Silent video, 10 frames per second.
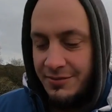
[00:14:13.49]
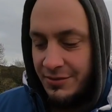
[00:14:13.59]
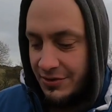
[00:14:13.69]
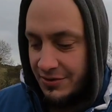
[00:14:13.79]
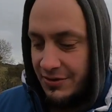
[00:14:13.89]

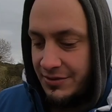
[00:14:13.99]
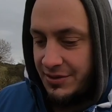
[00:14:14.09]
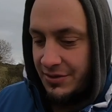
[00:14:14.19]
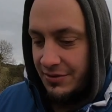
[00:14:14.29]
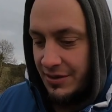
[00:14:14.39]
We're going
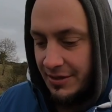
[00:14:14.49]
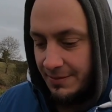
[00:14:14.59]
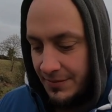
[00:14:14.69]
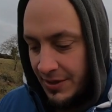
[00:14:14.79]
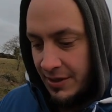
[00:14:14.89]

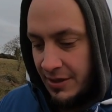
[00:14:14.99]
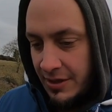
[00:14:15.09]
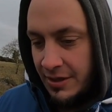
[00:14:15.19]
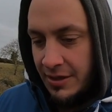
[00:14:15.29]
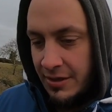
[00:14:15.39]
to
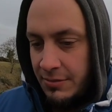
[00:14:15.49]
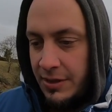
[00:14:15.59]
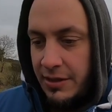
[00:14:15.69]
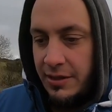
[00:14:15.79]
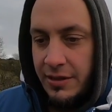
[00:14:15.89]

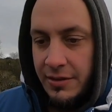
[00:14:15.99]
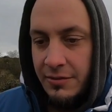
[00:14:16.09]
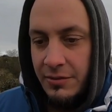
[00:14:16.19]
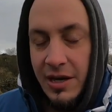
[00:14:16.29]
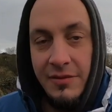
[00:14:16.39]

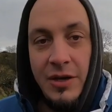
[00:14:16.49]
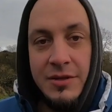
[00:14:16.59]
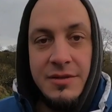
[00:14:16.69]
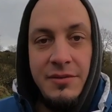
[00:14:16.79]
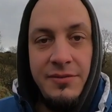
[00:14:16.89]
we have
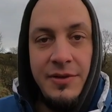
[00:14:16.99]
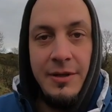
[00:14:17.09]
lots of